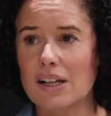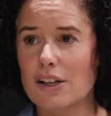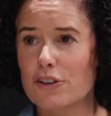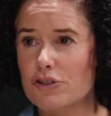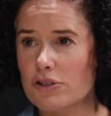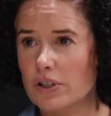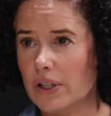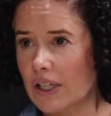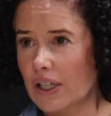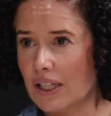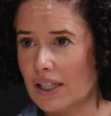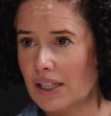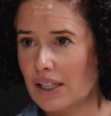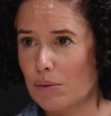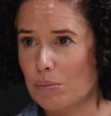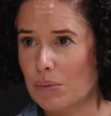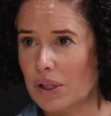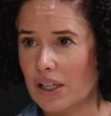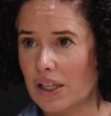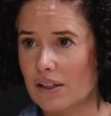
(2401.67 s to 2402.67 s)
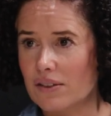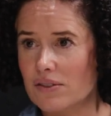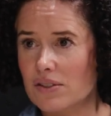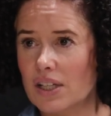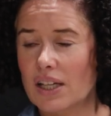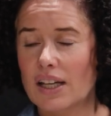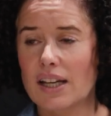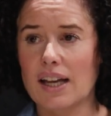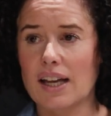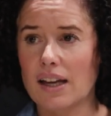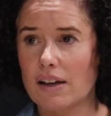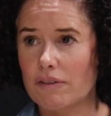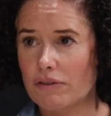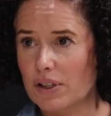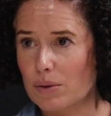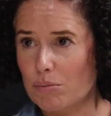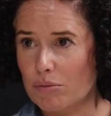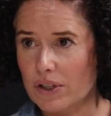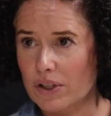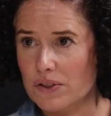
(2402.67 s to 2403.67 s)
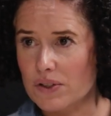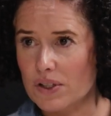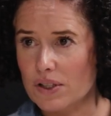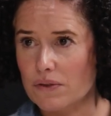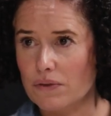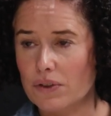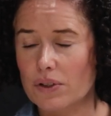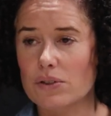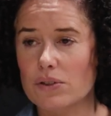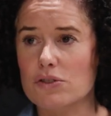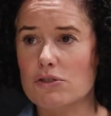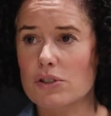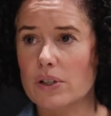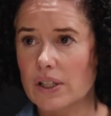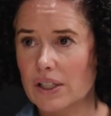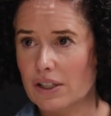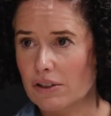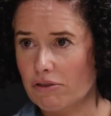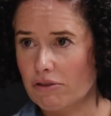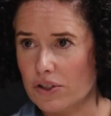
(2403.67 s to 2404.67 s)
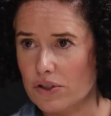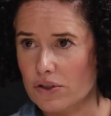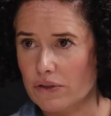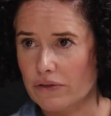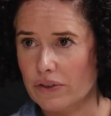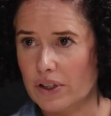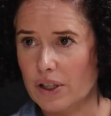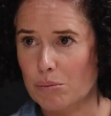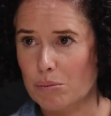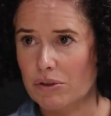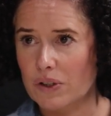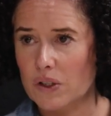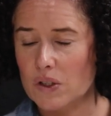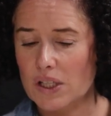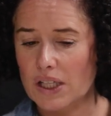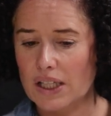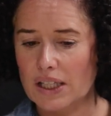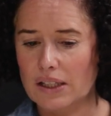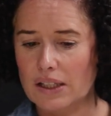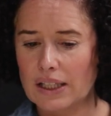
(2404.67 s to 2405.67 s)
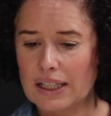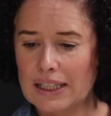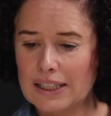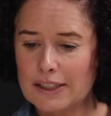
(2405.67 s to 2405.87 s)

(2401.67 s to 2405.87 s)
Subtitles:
Try and limit heavily processed foods. Try and increase your fibre intake.